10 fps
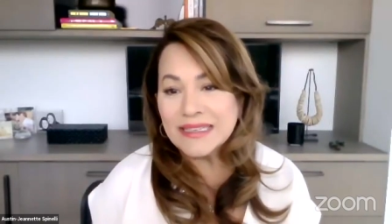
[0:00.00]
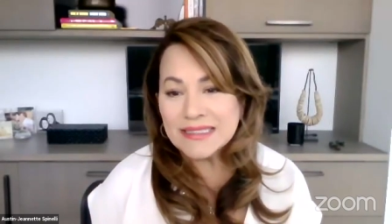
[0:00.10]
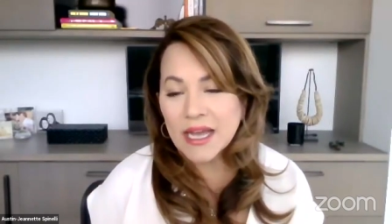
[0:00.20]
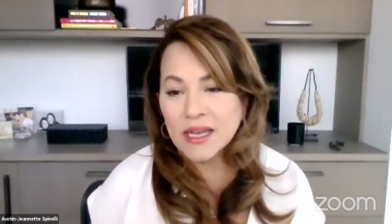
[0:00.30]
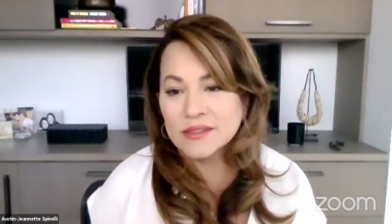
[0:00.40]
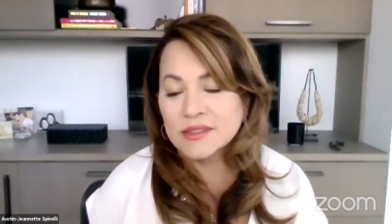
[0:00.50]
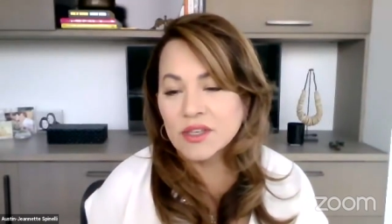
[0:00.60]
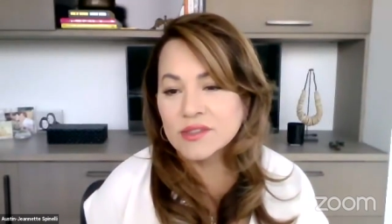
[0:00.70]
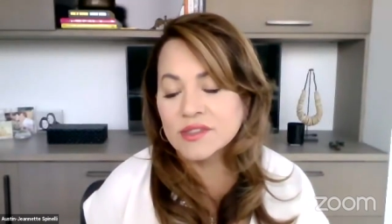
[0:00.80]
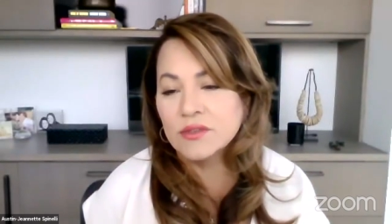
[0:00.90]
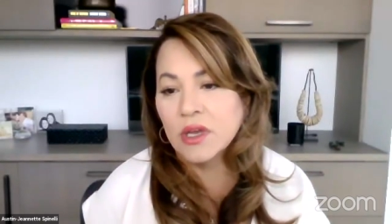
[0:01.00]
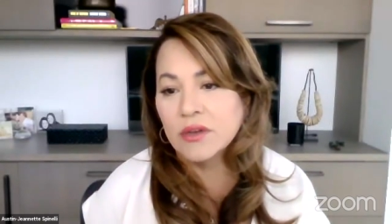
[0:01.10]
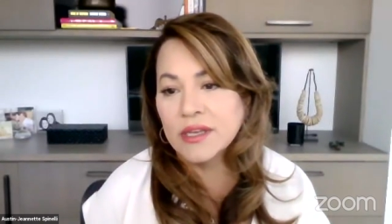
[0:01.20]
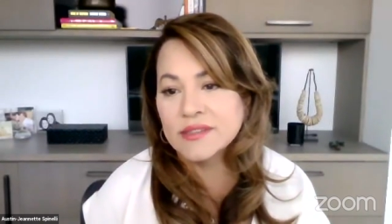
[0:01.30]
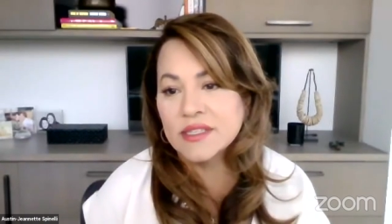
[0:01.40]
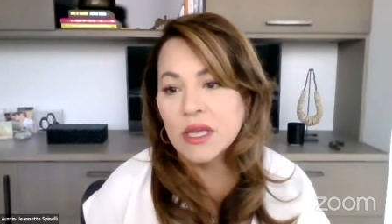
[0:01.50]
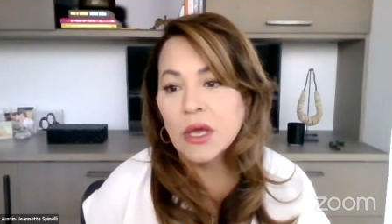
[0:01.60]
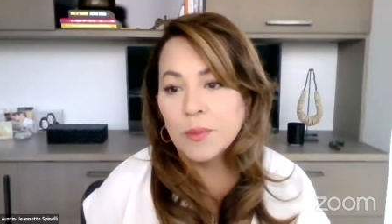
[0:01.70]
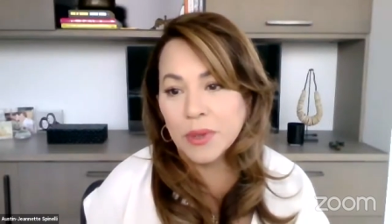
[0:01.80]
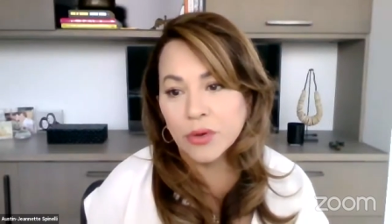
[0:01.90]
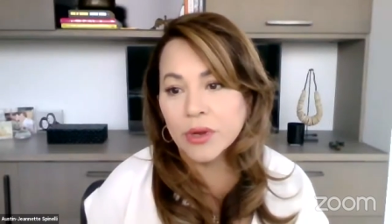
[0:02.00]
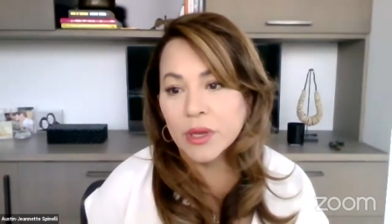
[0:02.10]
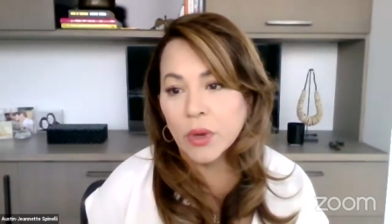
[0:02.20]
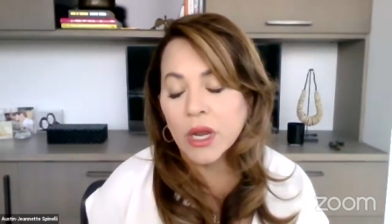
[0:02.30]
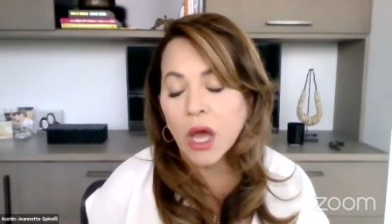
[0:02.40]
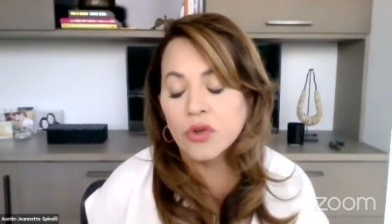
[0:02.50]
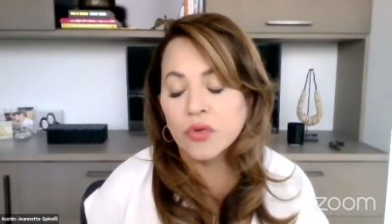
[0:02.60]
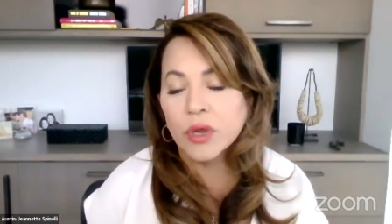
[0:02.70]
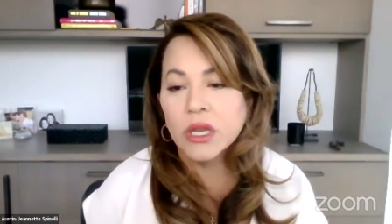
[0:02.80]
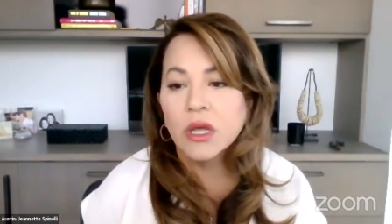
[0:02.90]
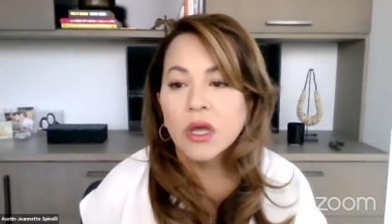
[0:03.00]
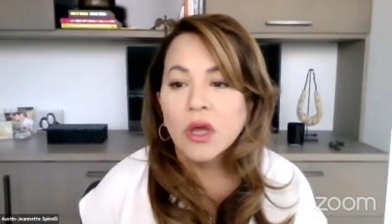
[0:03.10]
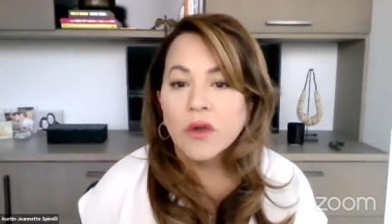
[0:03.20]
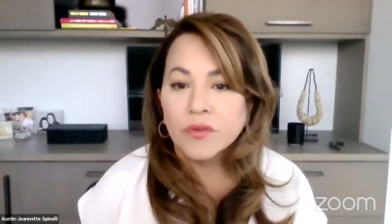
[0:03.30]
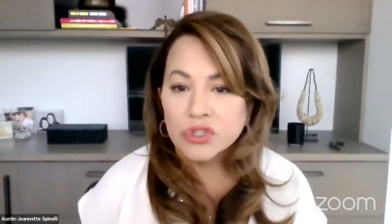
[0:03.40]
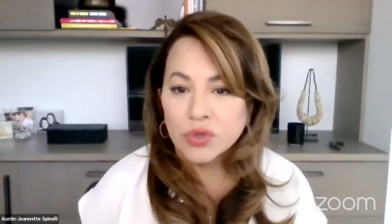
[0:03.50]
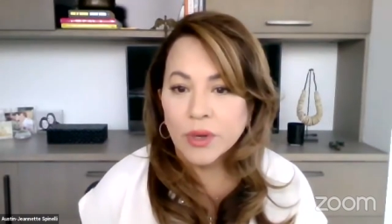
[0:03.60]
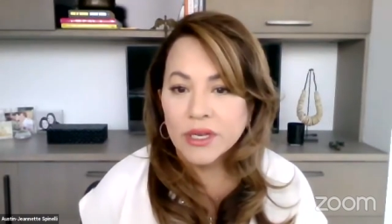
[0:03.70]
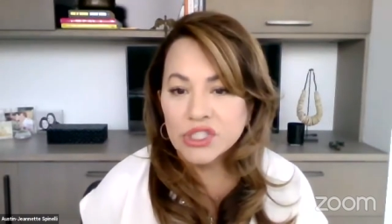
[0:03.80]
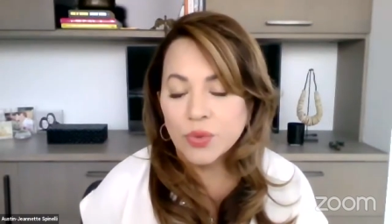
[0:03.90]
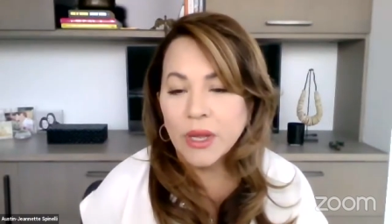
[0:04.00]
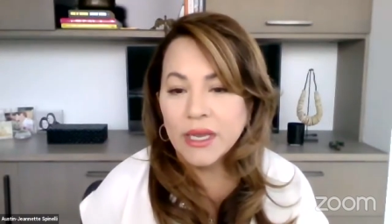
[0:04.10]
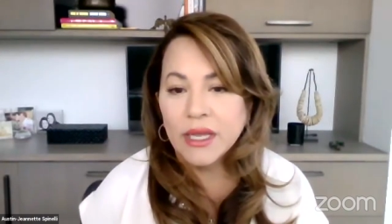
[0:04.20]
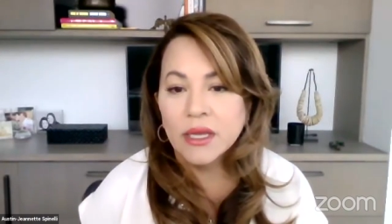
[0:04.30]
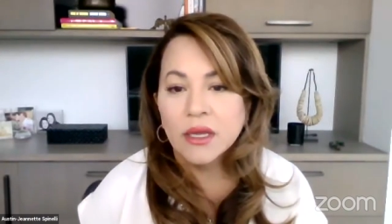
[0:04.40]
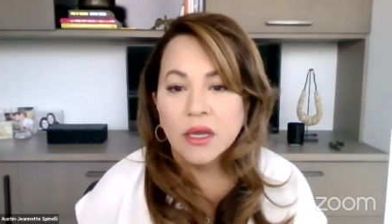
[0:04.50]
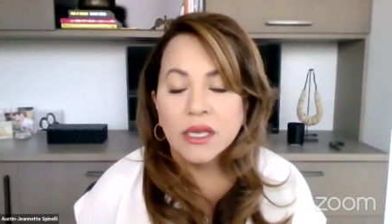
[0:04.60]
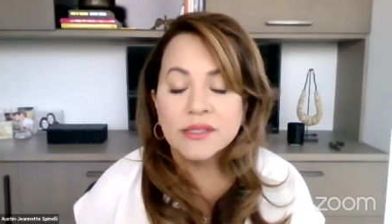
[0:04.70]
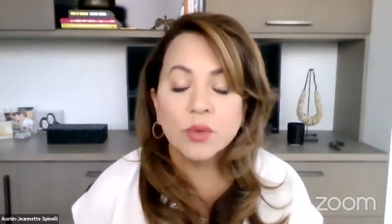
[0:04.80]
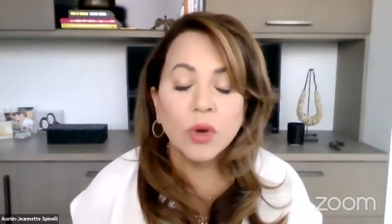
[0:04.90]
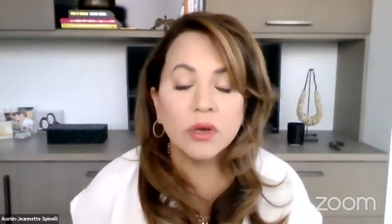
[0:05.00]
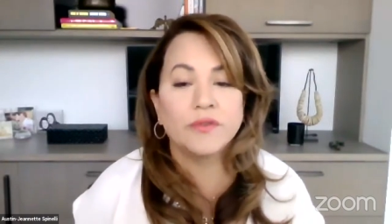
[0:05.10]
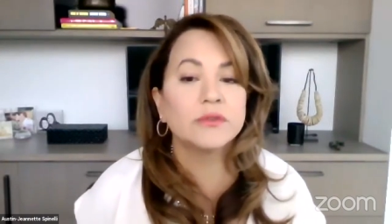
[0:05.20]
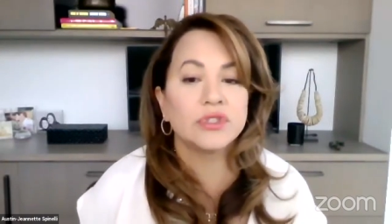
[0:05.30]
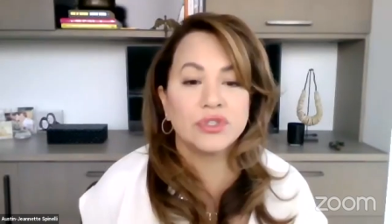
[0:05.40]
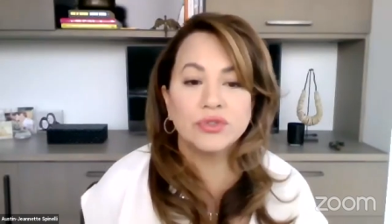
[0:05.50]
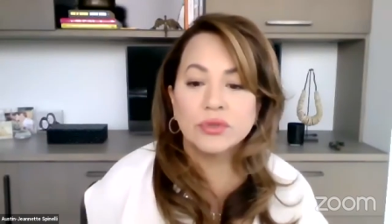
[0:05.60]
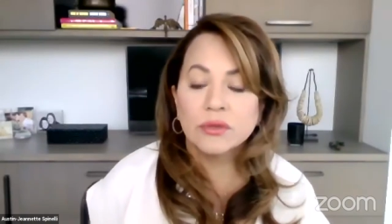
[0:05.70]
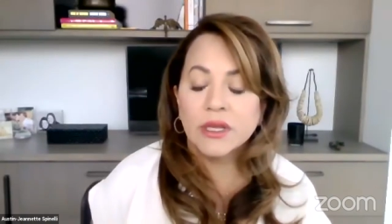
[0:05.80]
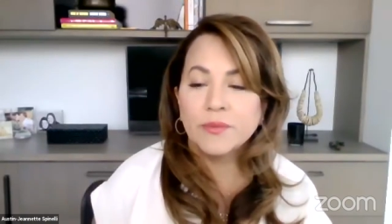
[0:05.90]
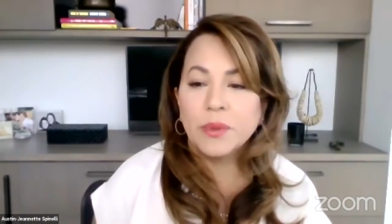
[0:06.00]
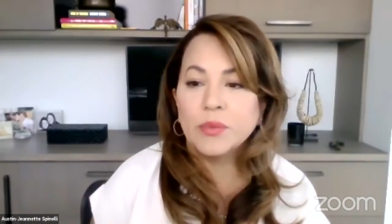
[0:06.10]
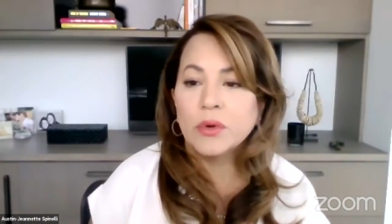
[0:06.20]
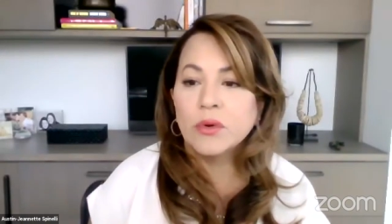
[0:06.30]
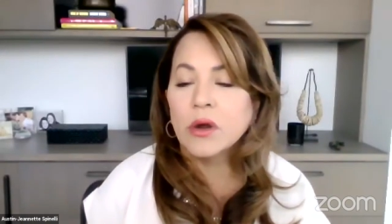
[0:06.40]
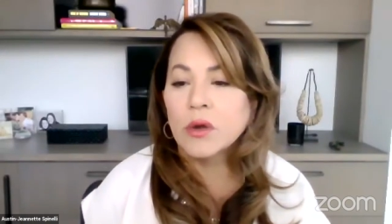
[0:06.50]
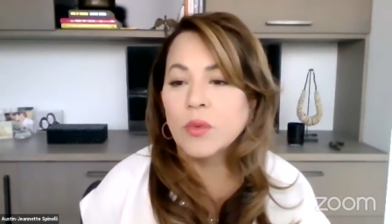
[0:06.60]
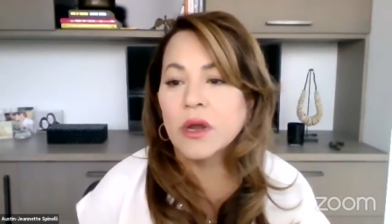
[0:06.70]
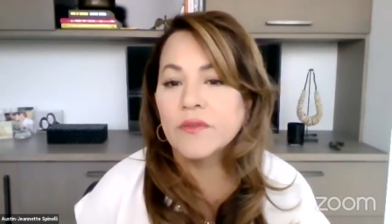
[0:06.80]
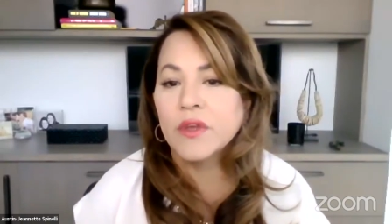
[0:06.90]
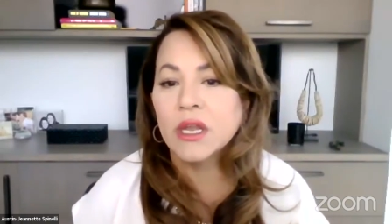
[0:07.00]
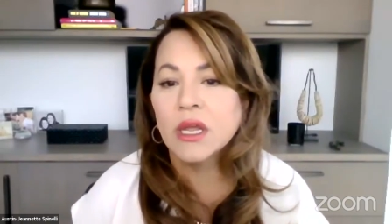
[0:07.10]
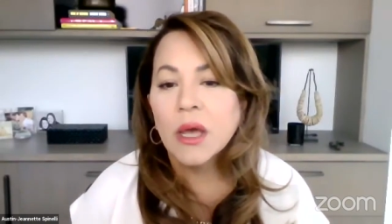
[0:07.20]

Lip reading: Index, it's also known as the PURI 100 for 2020. It's a wonderful tool if people aren't aware of it.